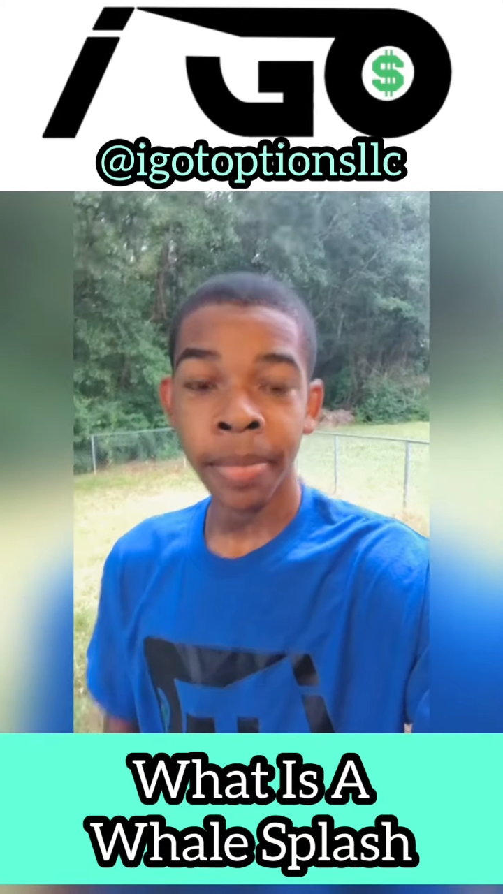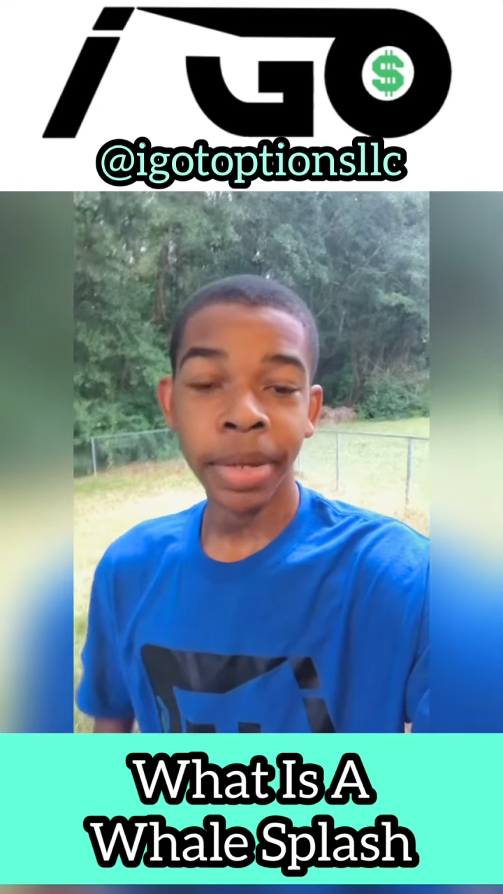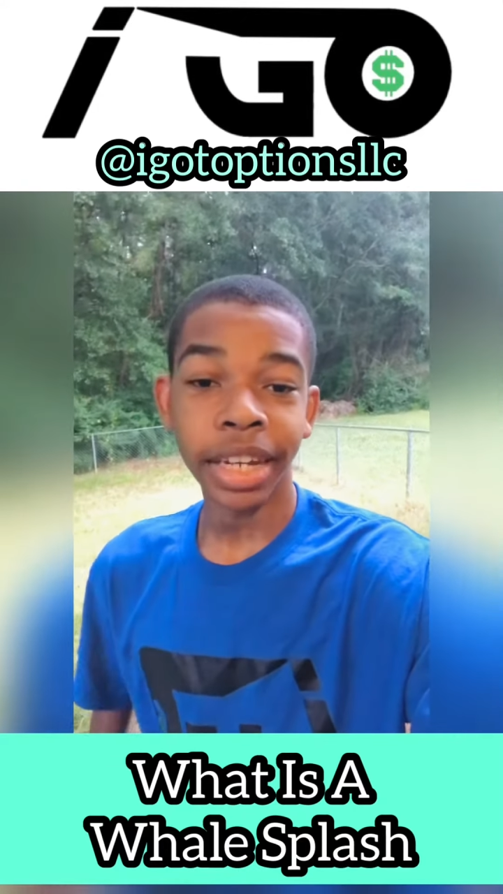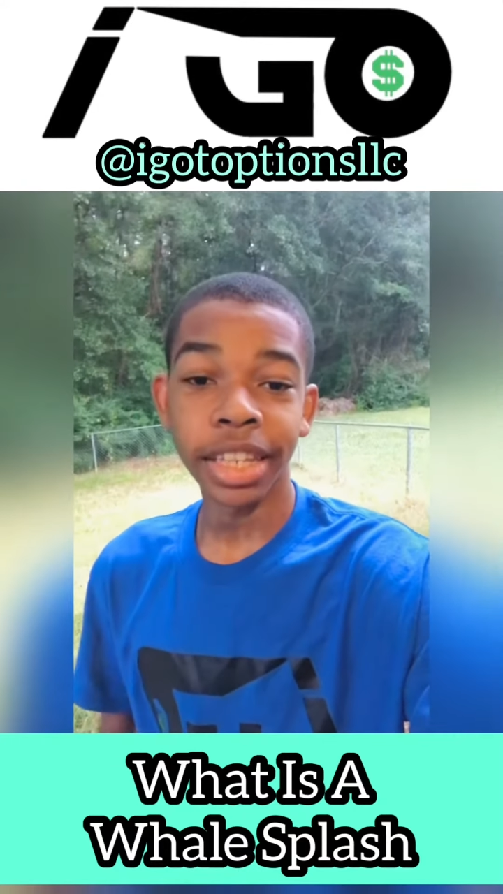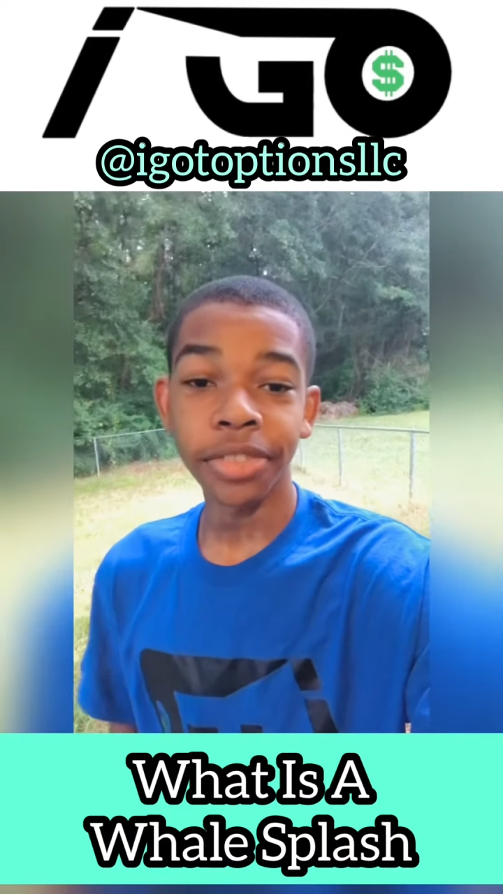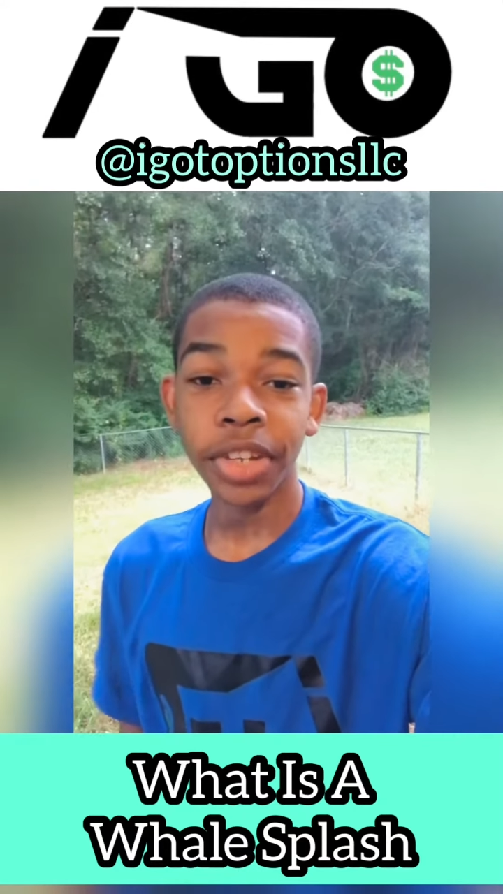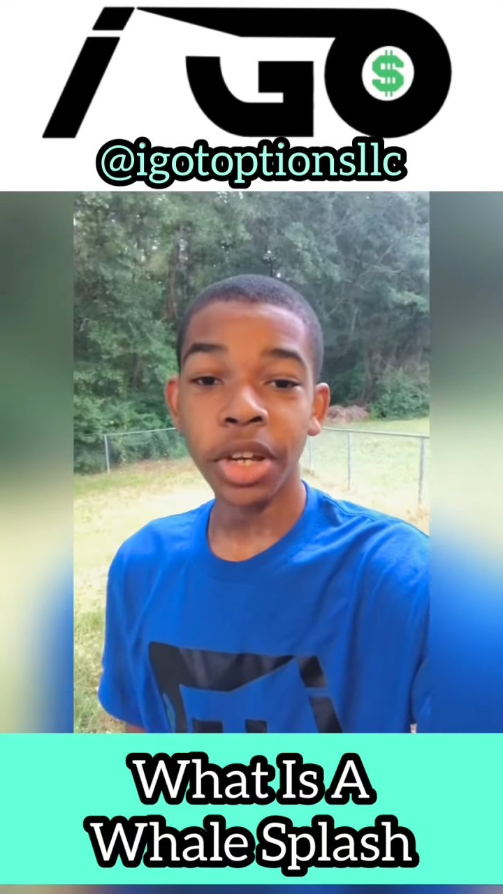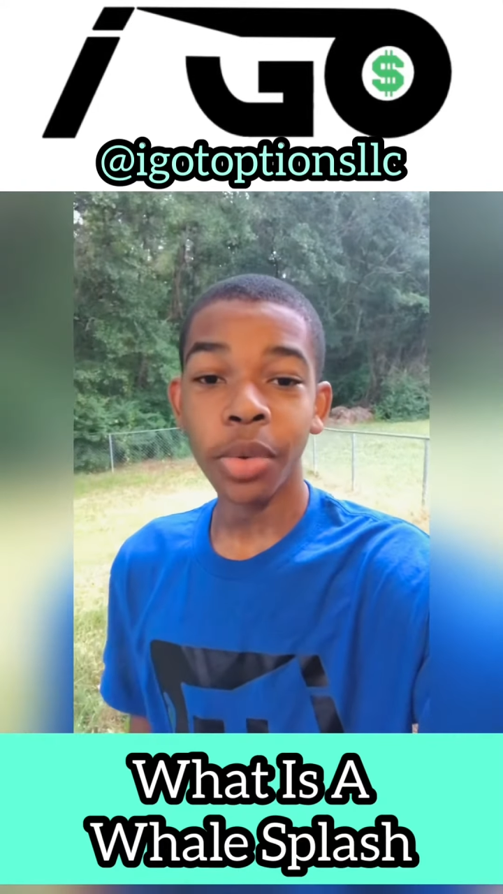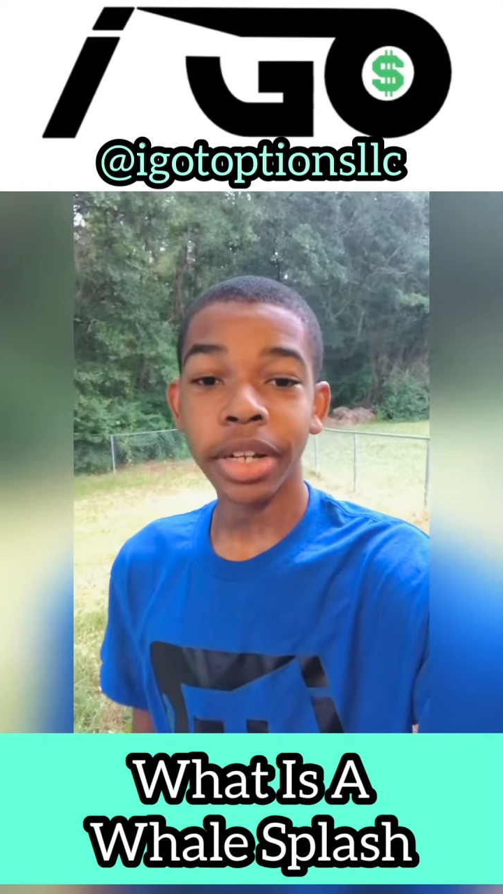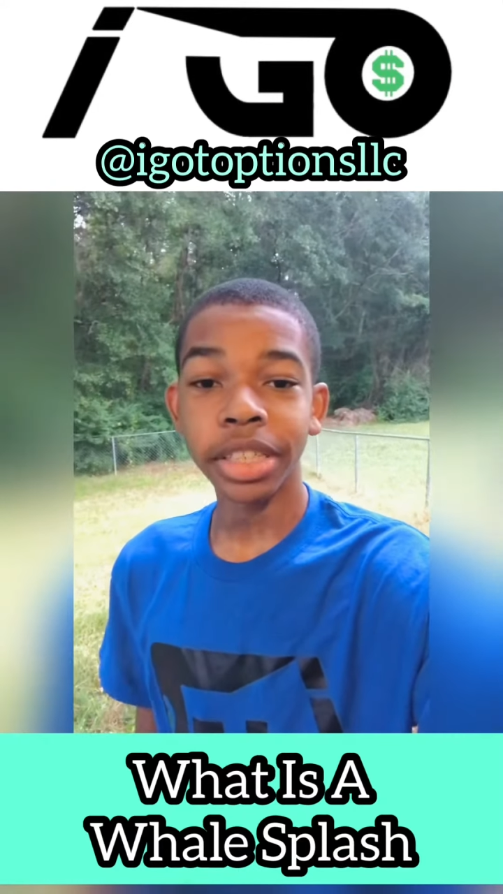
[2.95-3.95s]
and in this
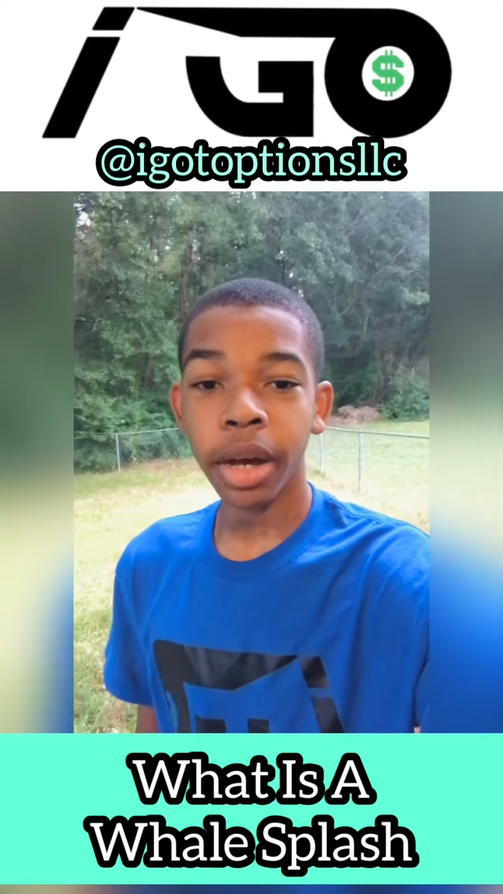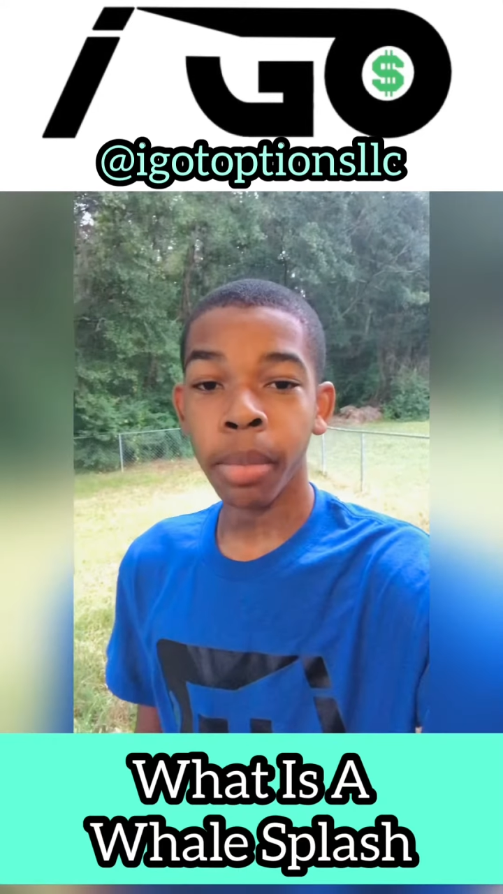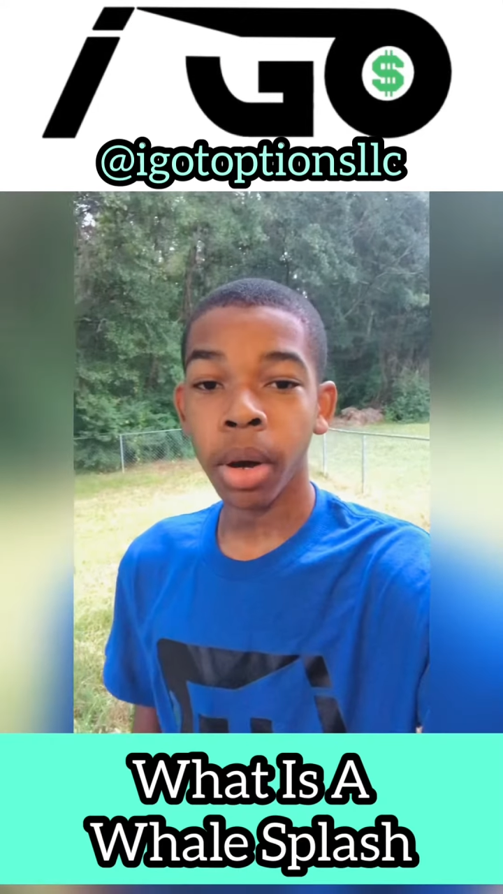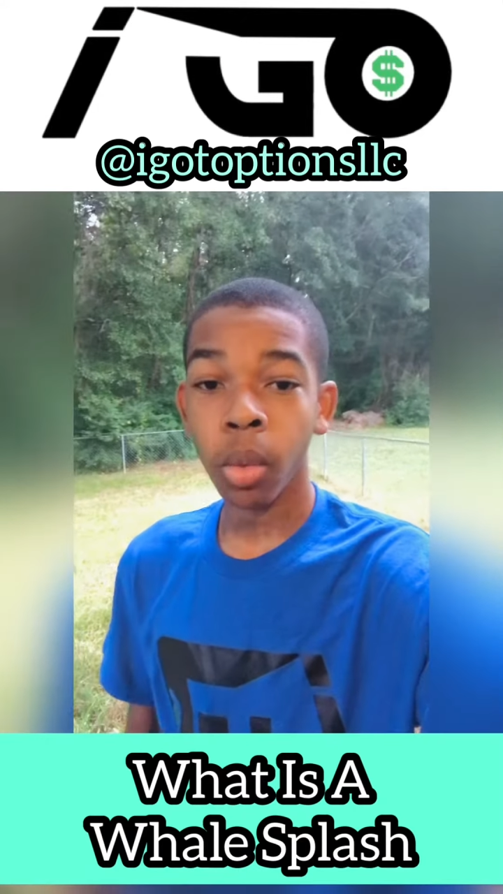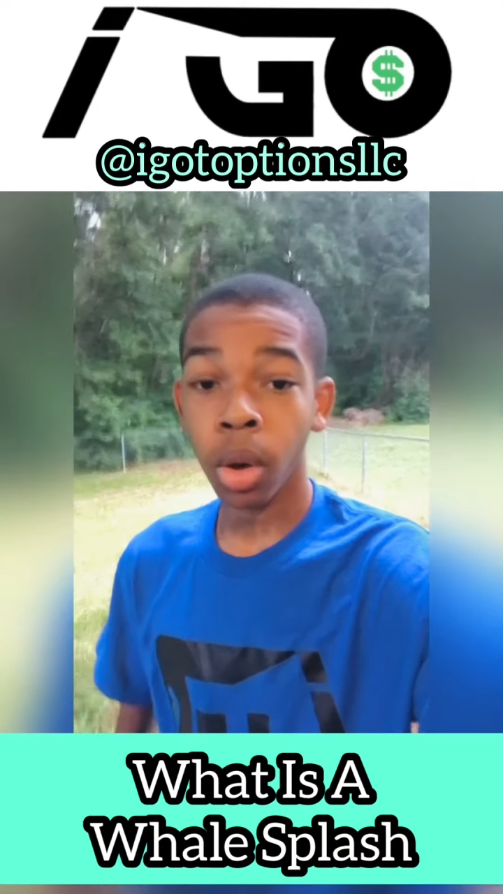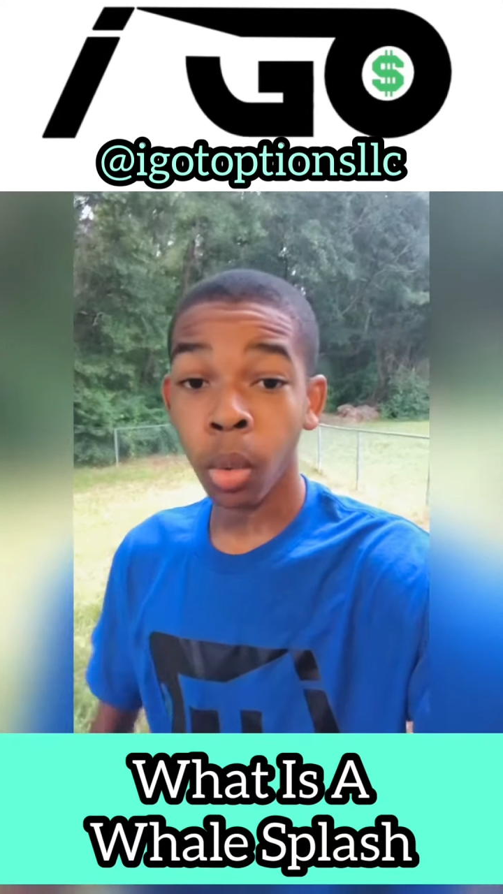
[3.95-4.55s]
video I want to talk about what